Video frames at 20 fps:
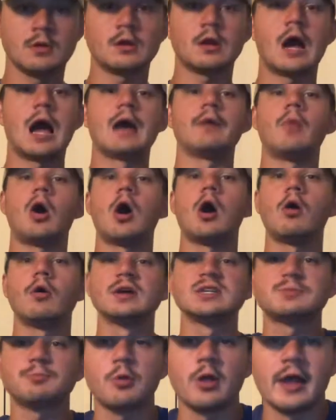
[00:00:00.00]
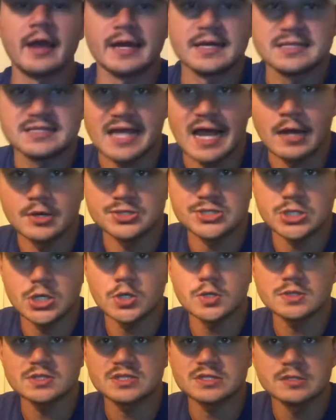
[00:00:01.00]
I'm always playing
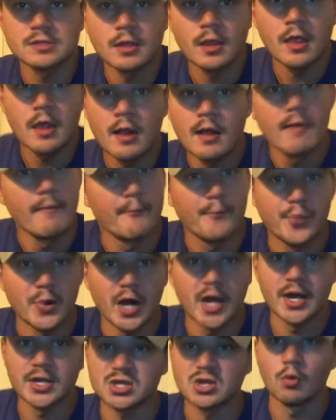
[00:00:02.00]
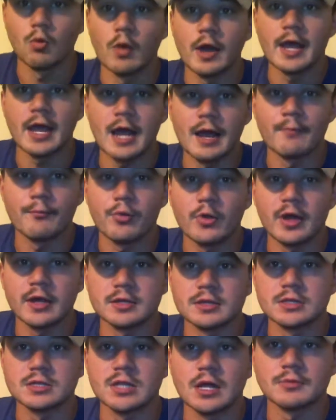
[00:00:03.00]
downstrokes, but the way I'm playing
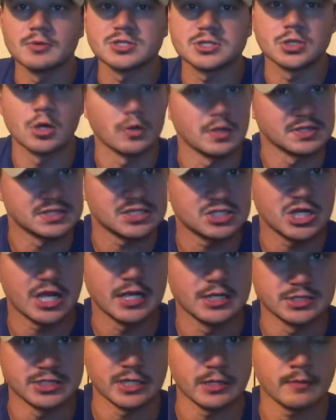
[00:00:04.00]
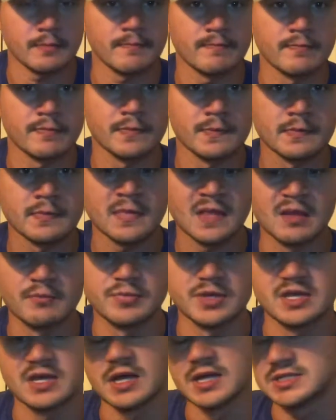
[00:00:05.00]
the double stroke is changing
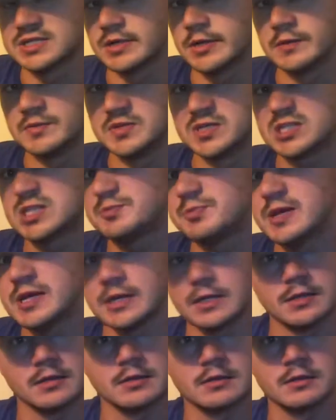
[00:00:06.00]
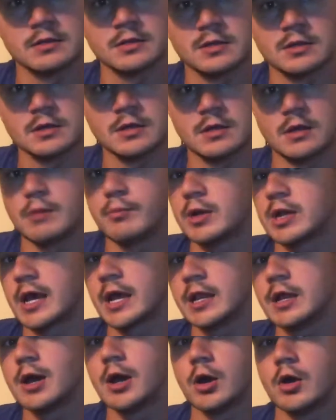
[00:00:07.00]
because of the speed. But I
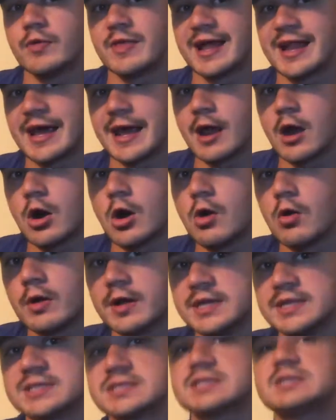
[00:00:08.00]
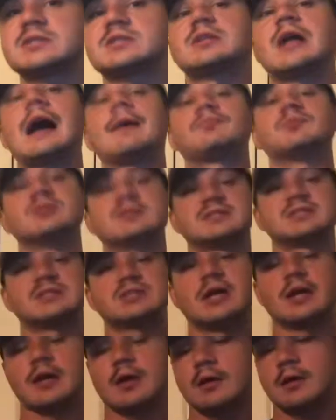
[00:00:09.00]
know that I always stop the
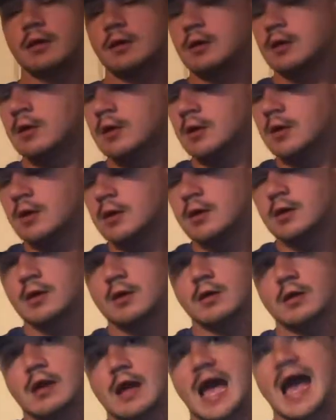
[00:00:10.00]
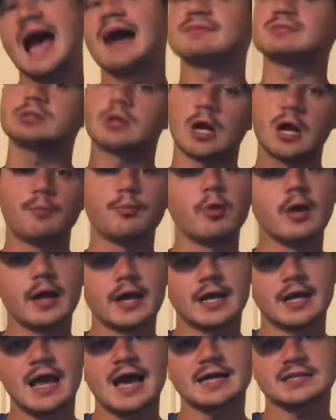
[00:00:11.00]
stick after I
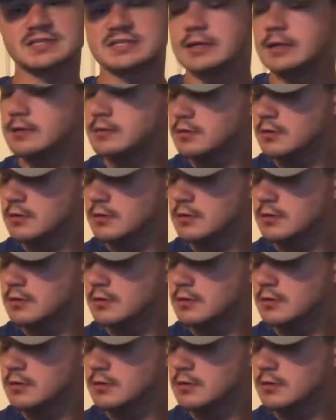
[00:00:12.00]
play an accent